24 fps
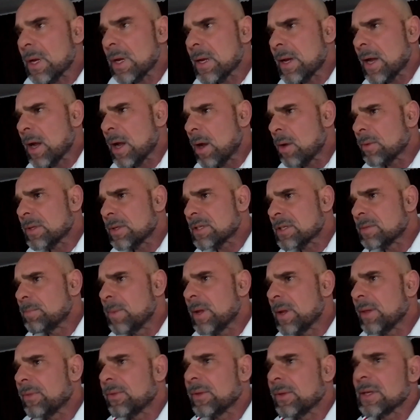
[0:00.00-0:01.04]
Now, the
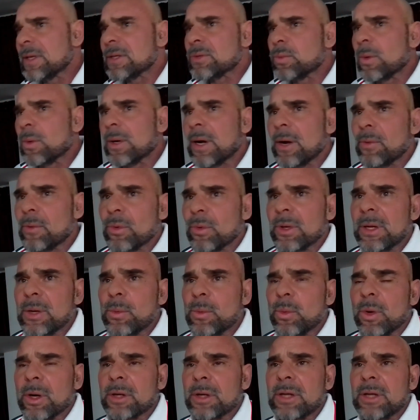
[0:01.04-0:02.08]
Smith is what I really
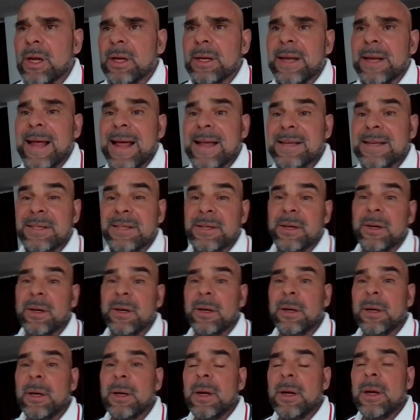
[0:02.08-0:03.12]
worked on last
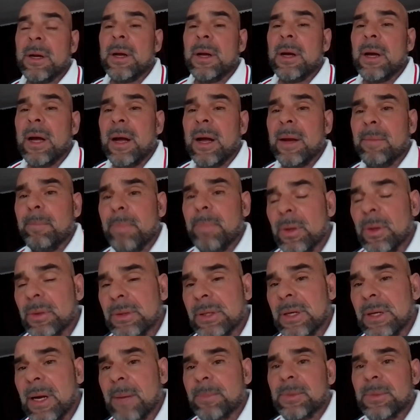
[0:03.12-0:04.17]
year. I built
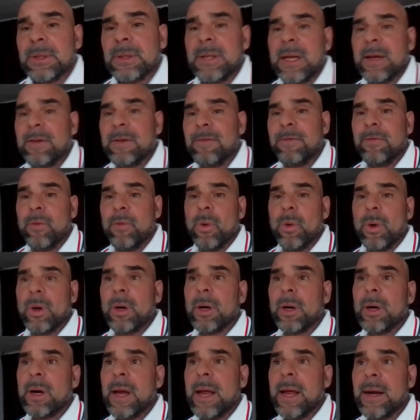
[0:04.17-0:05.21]
it up to like
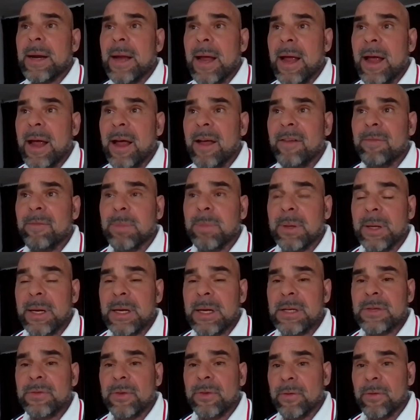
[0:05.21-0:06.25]
4.5
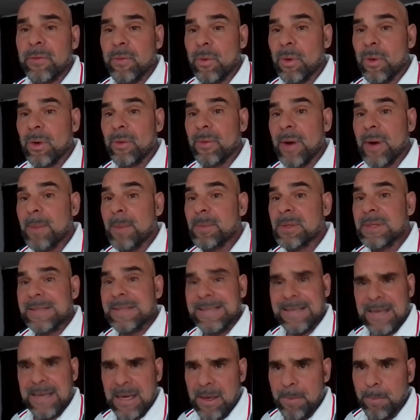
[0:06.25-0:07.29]
plates for 4 reps
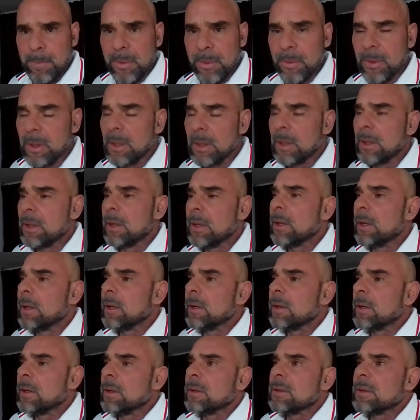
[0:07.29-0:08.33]
deep.
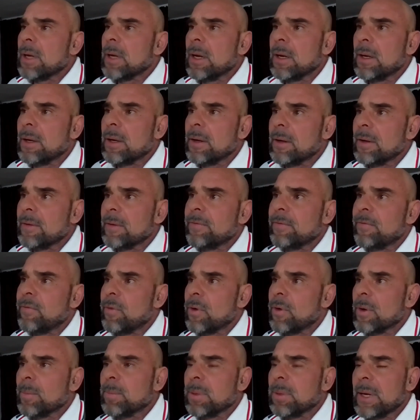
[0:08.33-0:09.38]

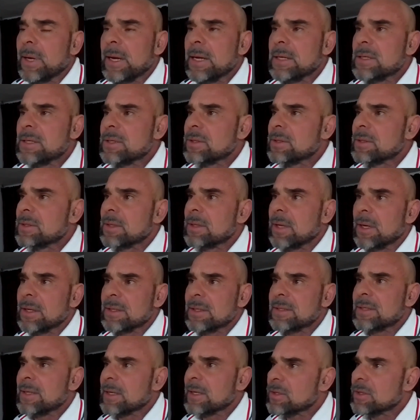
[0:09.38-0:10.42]
4 plates,
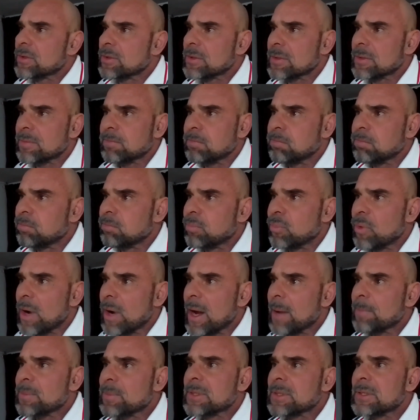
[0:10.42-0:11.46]
6
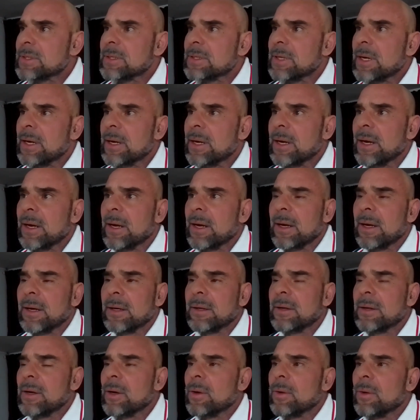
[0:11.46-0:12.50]
reps,
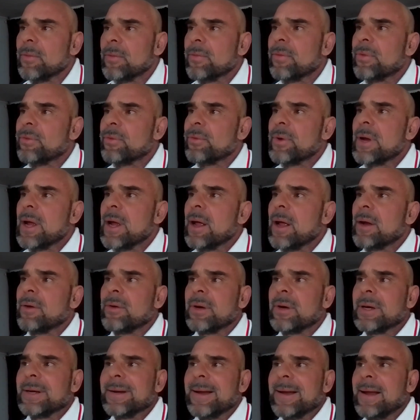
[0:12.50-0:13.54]
and
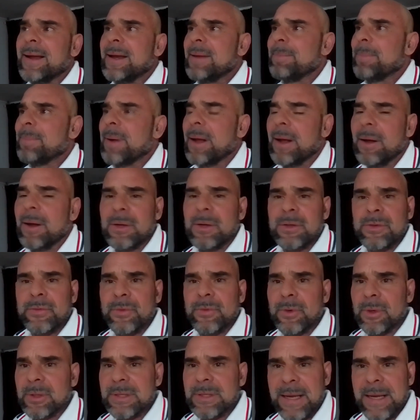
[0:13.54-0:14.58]
390 pounds
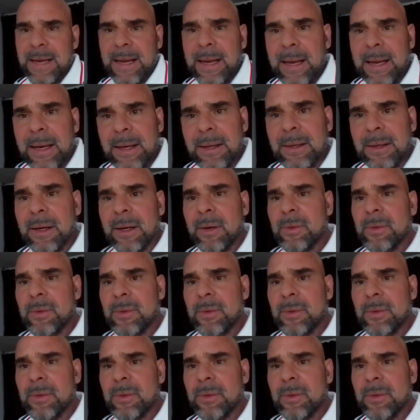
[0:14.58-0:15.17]
for 10.